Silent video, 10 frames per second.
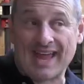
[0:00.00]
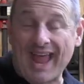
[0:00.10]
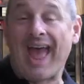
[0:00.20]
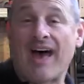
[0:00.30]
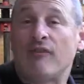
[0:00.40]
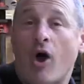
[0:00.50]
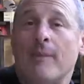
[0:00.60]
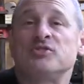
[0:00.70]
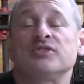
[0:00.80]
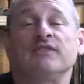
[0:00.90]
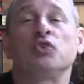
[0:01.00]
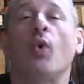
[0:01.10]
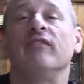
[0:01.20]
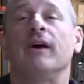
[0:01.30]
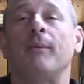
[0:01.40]
they have options of a
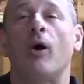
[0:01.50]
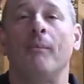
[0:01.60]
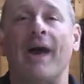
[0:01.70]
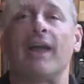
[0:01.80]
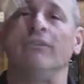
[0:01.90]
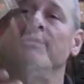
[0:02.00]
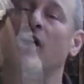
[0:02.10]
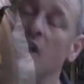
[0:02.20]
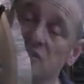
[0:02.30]
12 amp hour battery. The